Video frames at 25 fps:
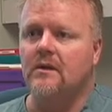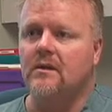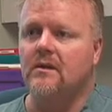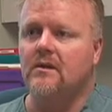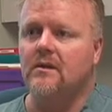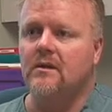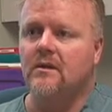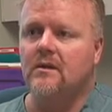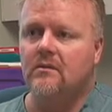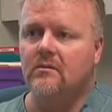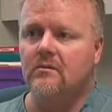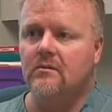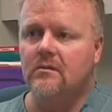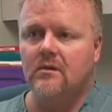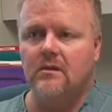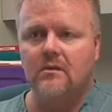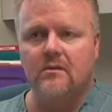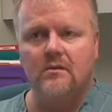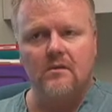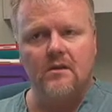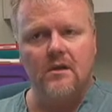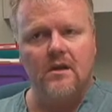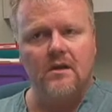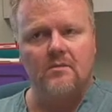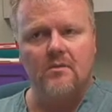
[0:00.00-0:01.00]
you know we've
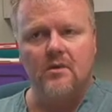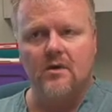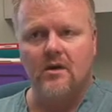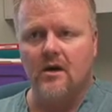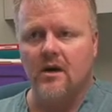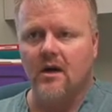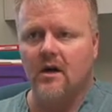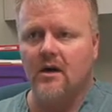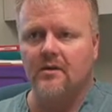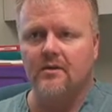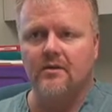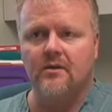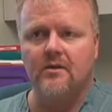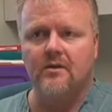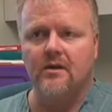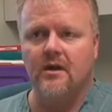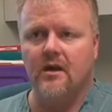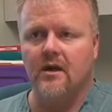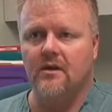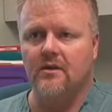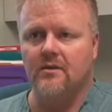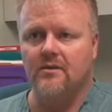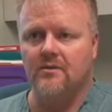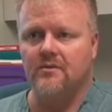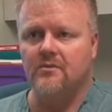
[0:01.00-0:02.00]
got about 100 to
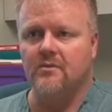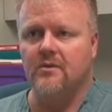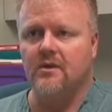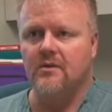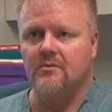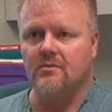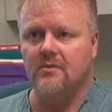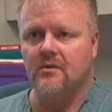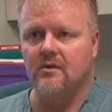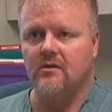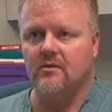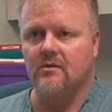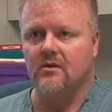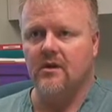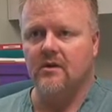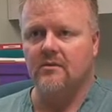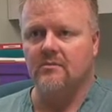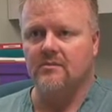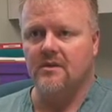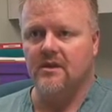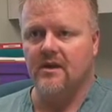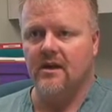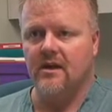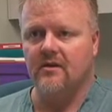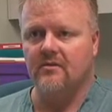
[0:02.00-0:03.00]
120
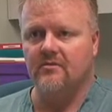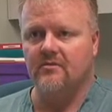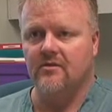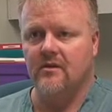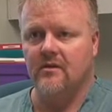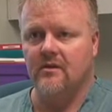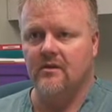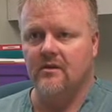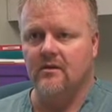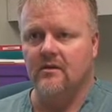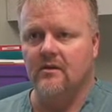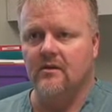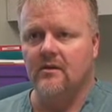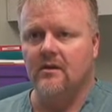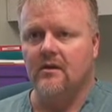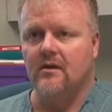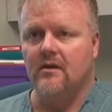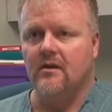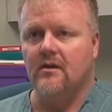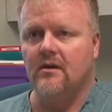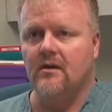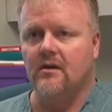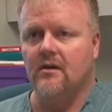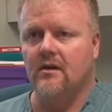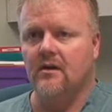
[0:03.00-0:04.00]
milligrams caffeine.
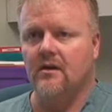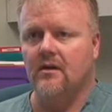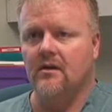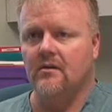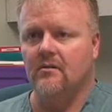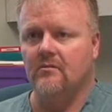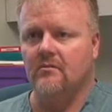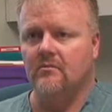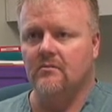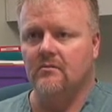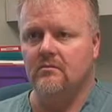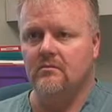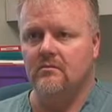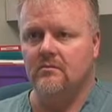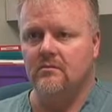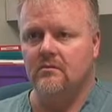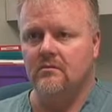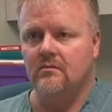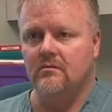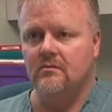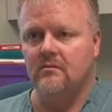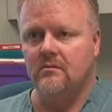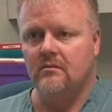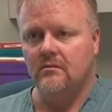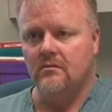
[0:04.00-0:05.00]
Um,
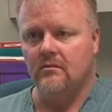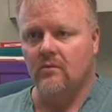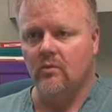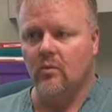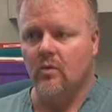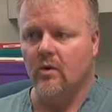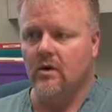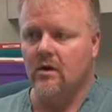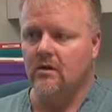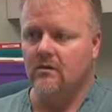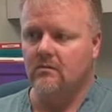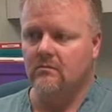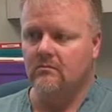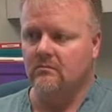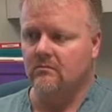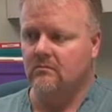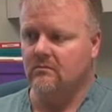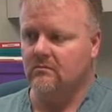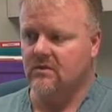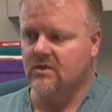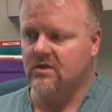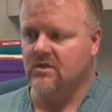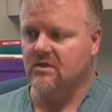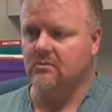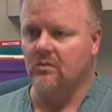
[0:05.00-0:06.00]
one
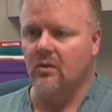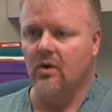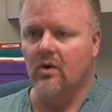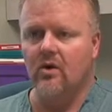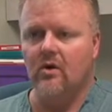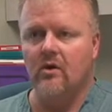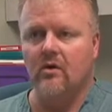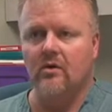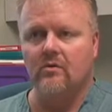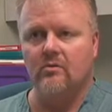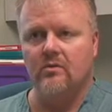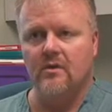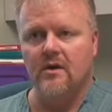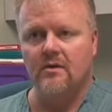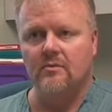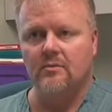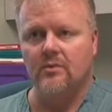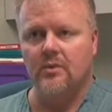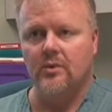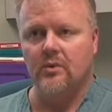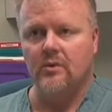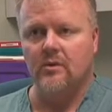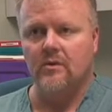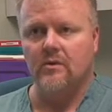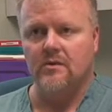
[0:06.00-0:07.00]
small Red
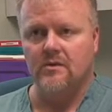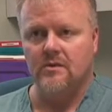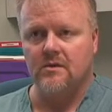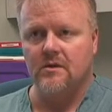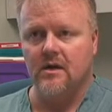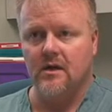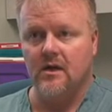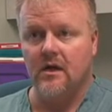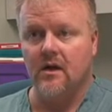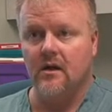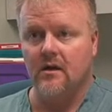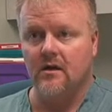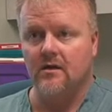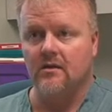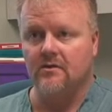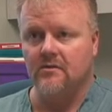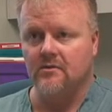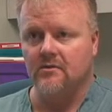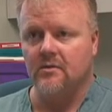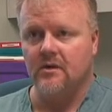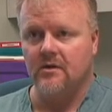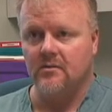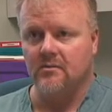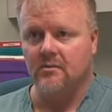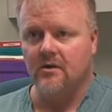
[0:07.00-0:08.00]
Bull has got
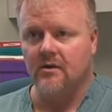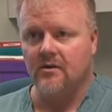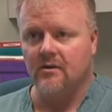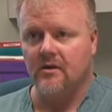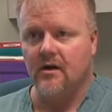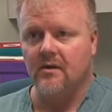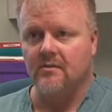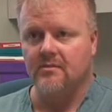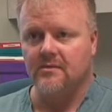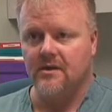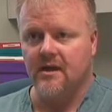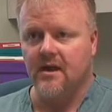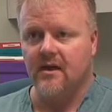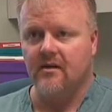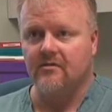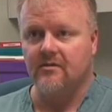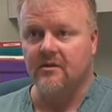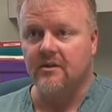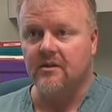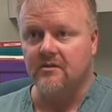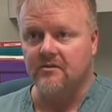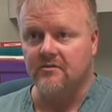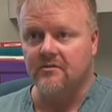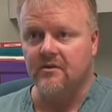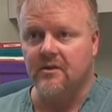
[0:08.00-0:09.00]
120 milligrams
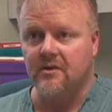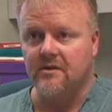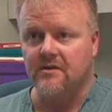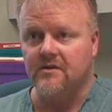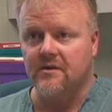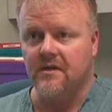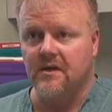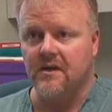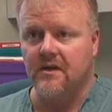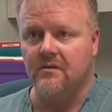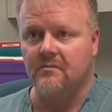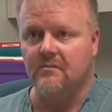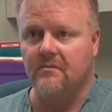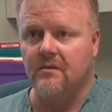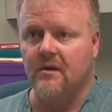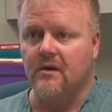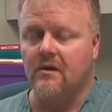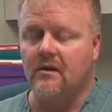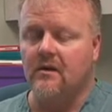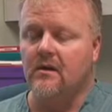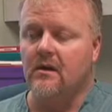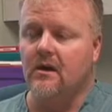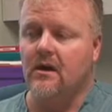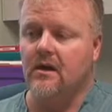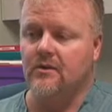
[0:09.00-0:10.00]
caffeine, it's very same.
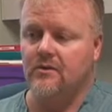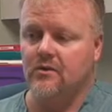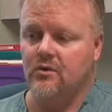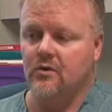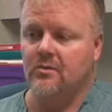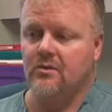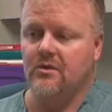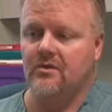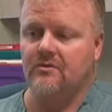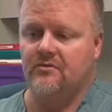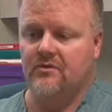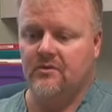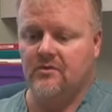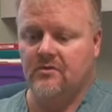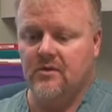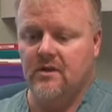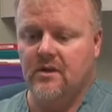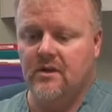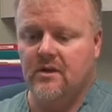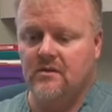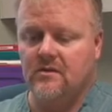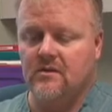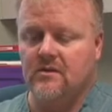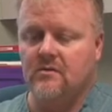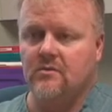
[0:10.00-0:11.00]
And so, but if you're
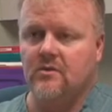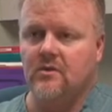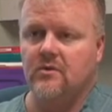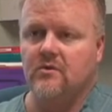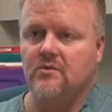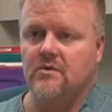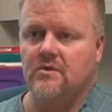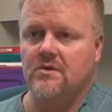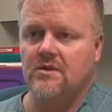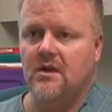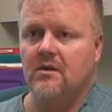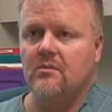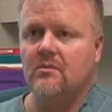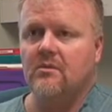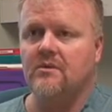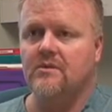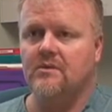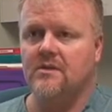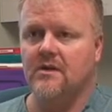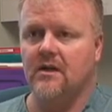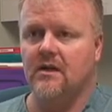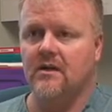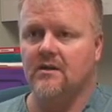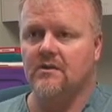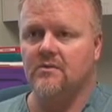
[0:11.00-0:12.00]
drinking some of those
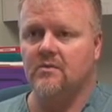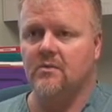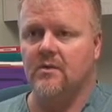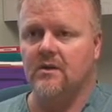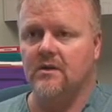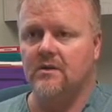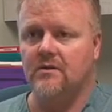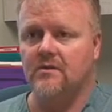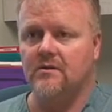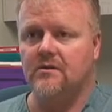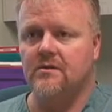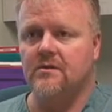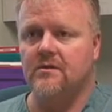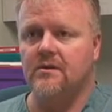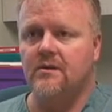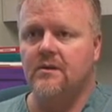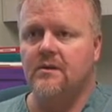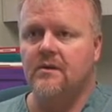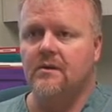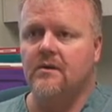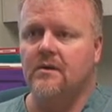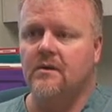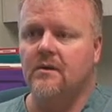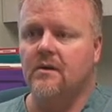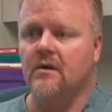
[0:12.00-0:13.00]
double-sized ones,
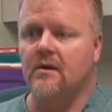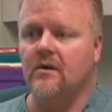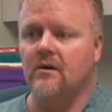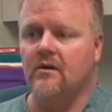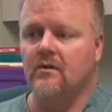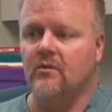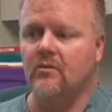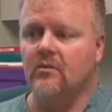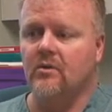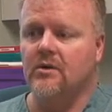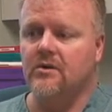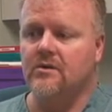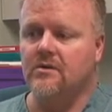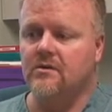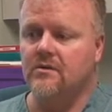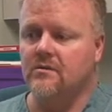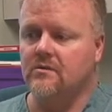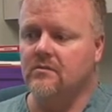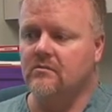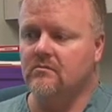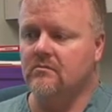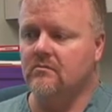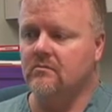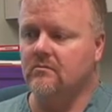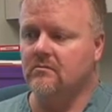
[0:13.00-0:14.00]
uh, which